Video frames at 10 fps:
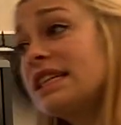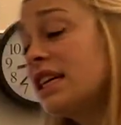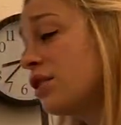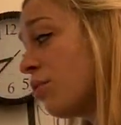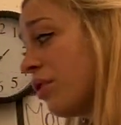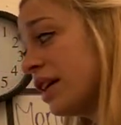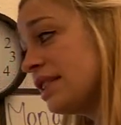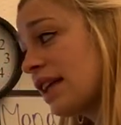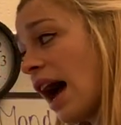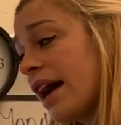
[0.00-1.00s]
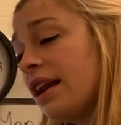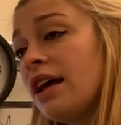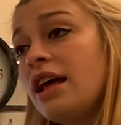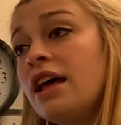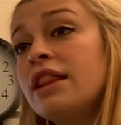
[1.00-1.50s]
to equal this side,
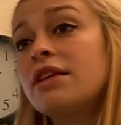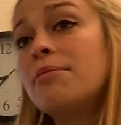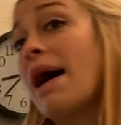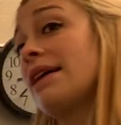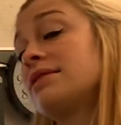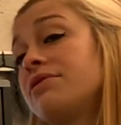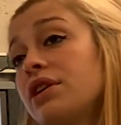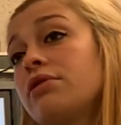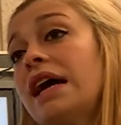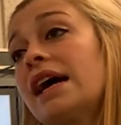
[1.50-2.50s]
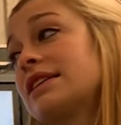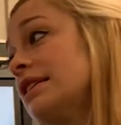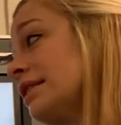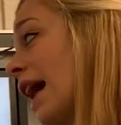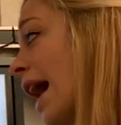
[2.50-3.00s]
the mass of your
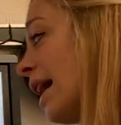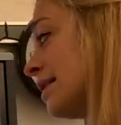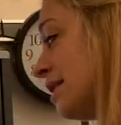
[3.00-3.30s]
reactants has